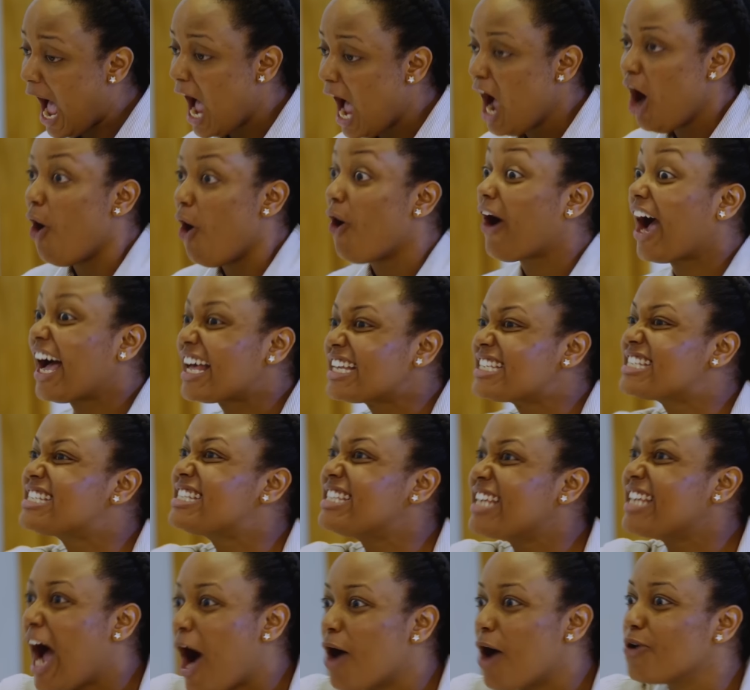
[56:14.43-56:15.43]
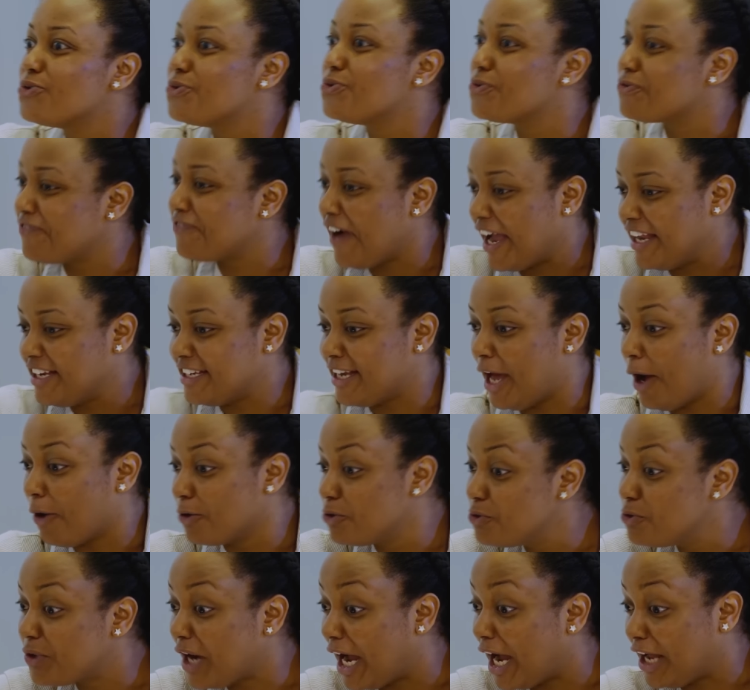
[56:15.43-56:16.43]
Oga, see how you find now.
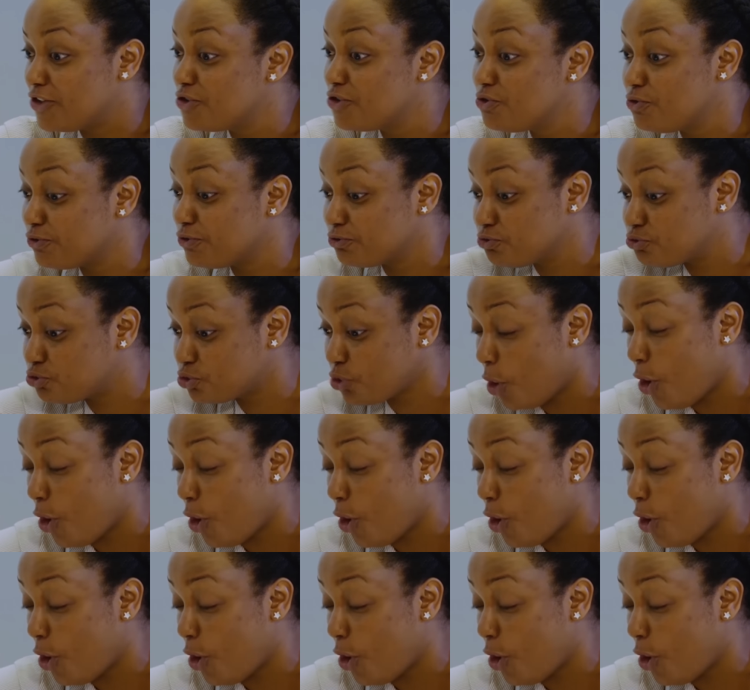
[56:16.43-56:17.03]
Look at you,